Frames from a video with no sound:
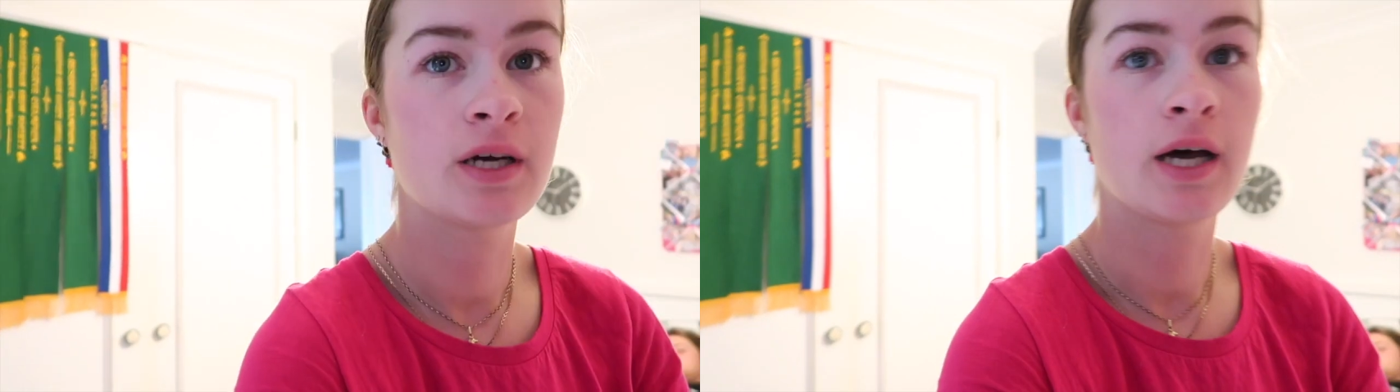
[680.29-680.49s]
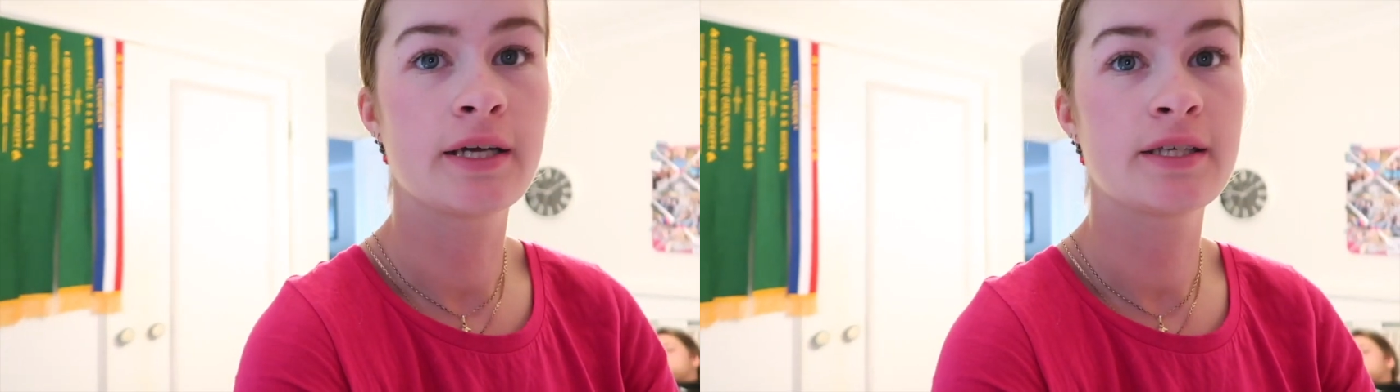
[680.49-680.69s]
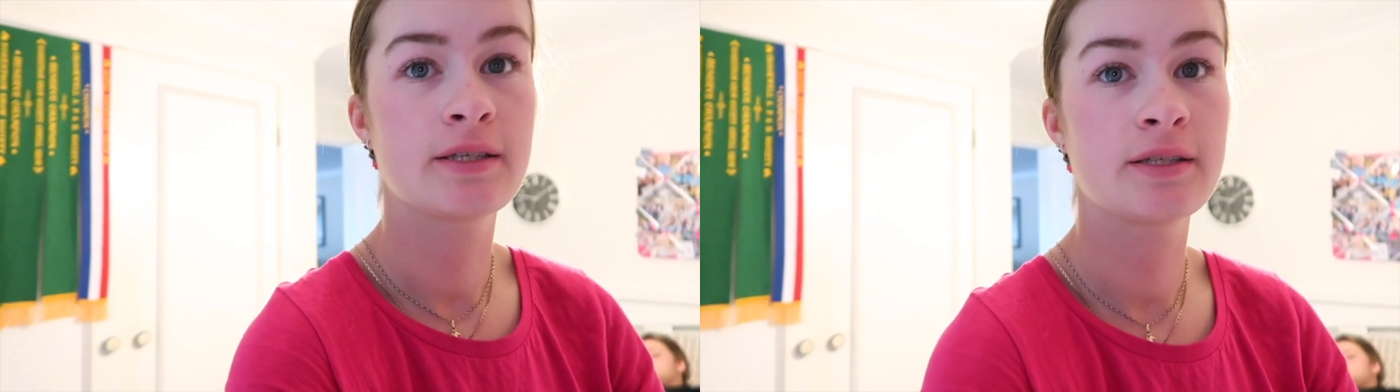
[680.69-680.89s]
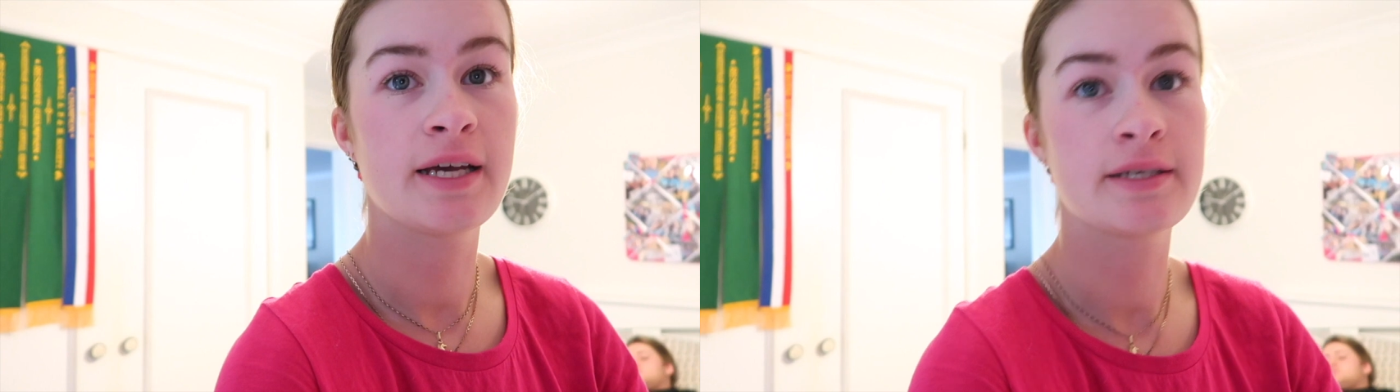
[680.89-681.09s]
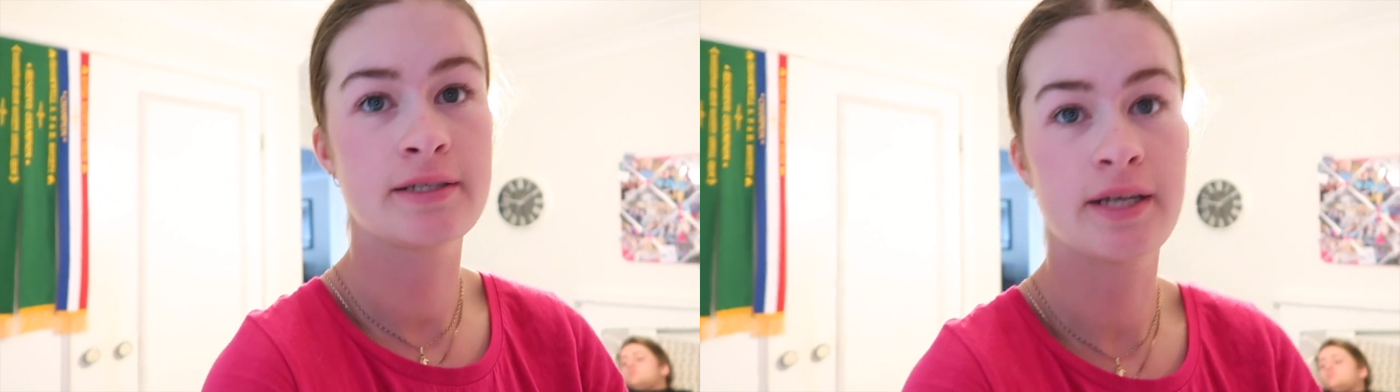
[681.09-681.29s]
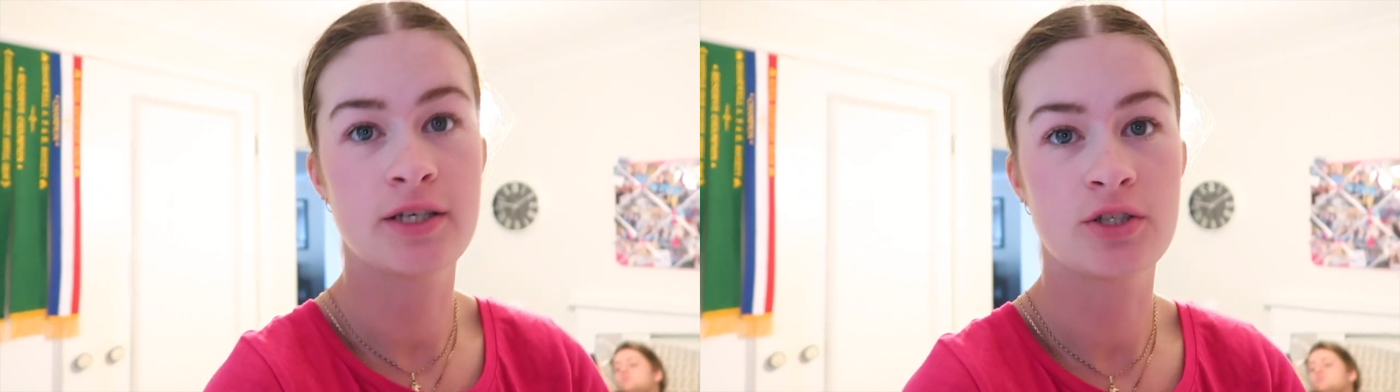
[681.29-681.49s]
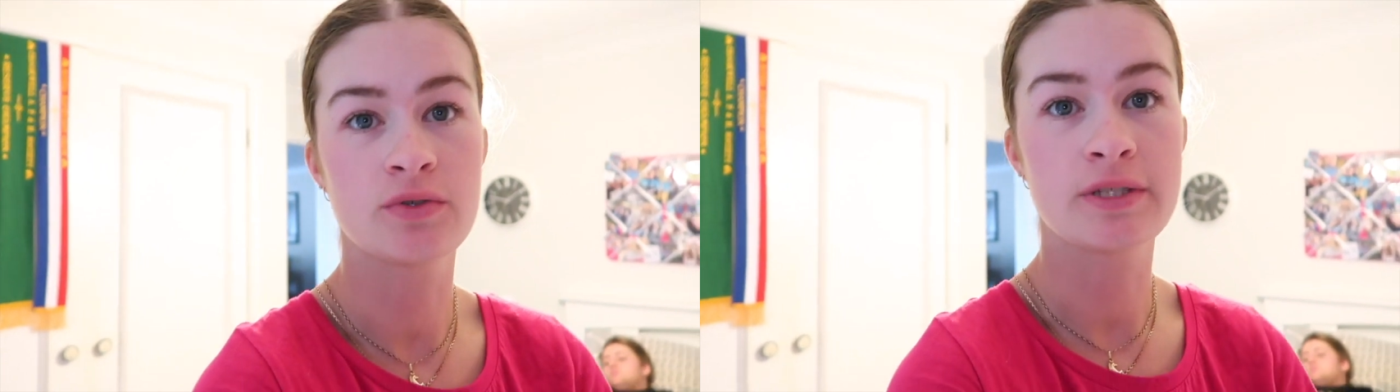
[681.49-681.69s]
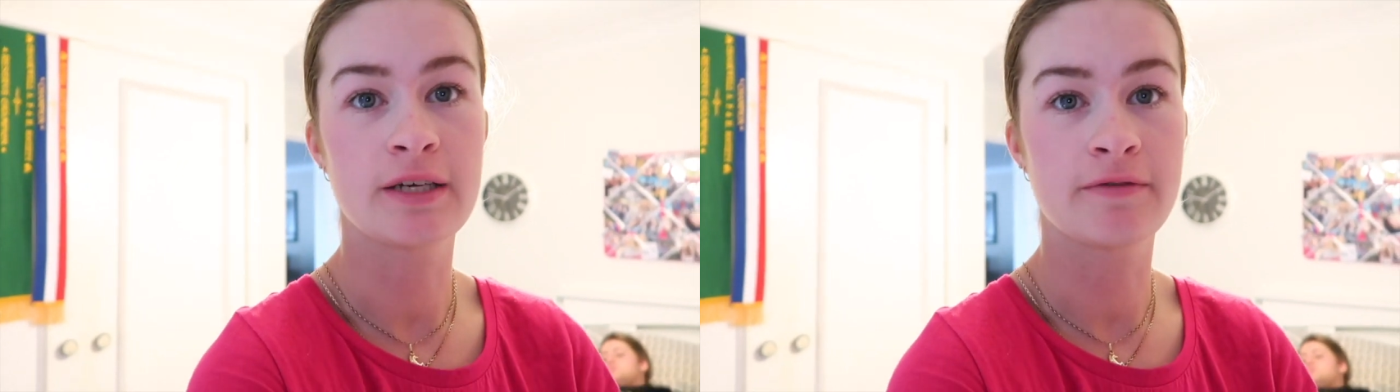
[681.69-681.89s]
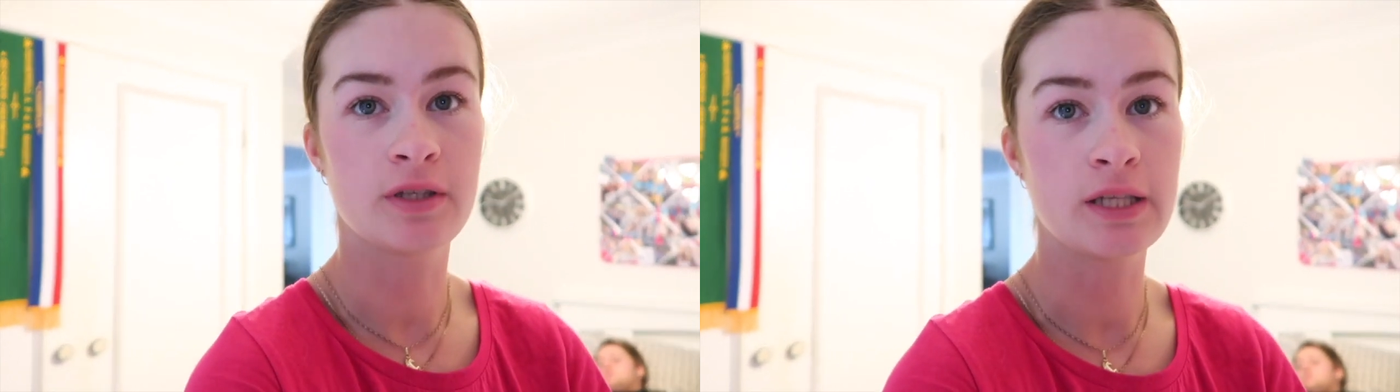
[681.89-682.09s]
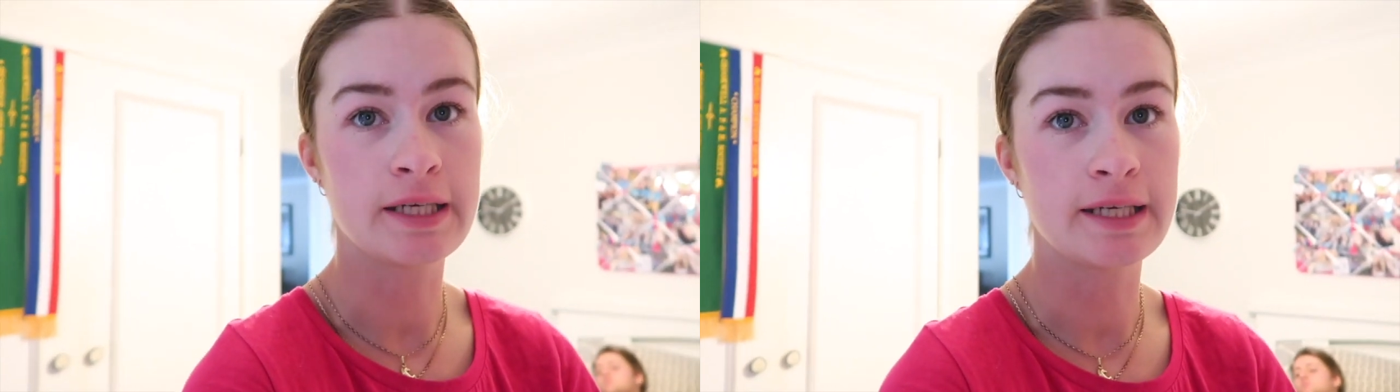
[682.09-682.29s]
Uh, yesterday she was
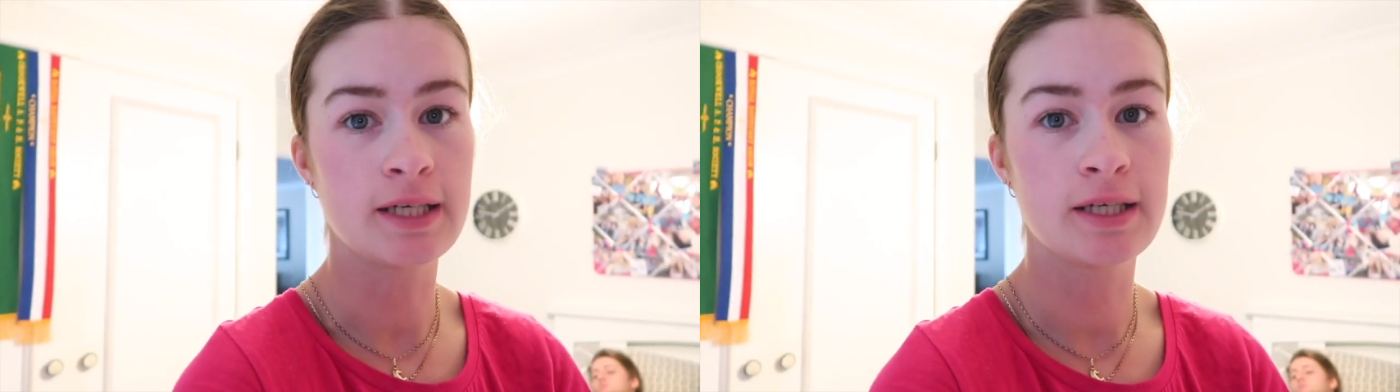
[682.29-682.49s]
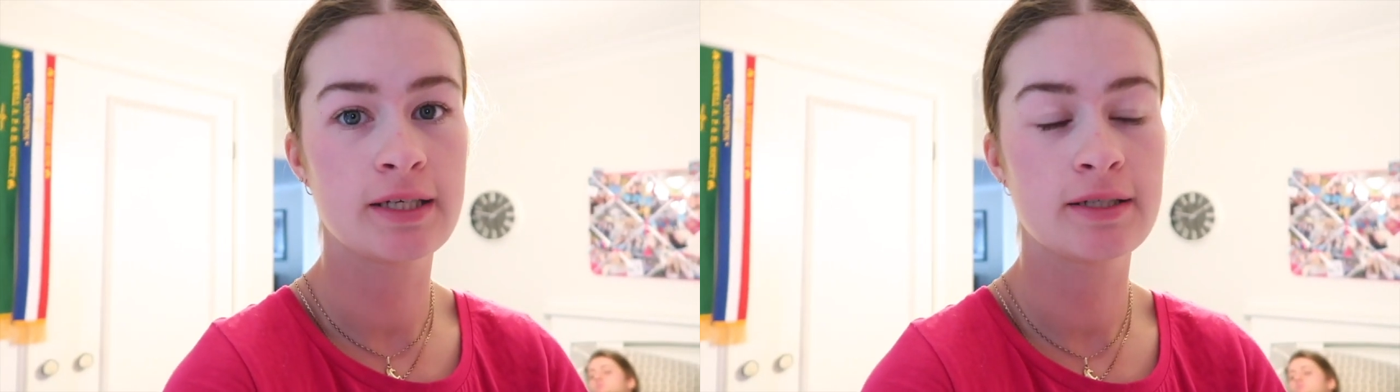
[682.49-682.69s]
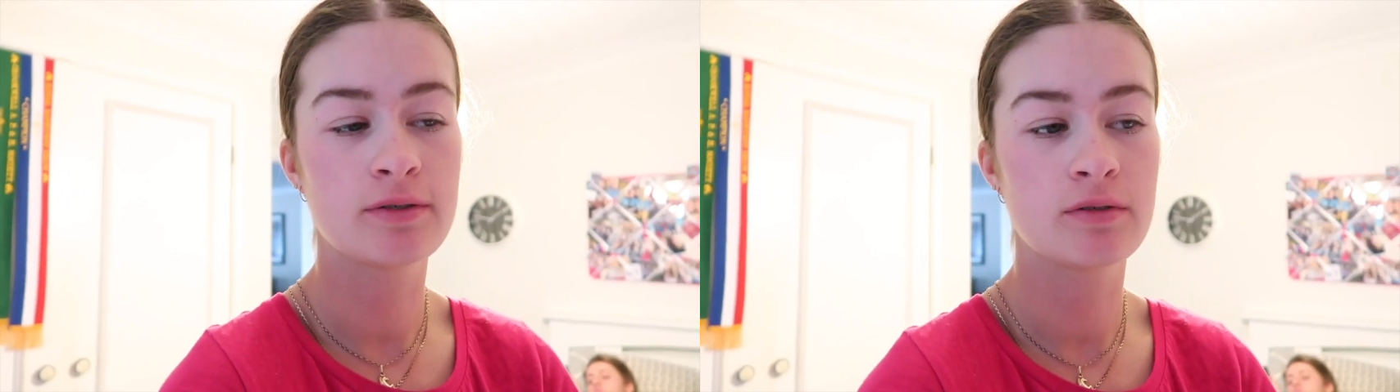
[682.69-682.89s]
definitely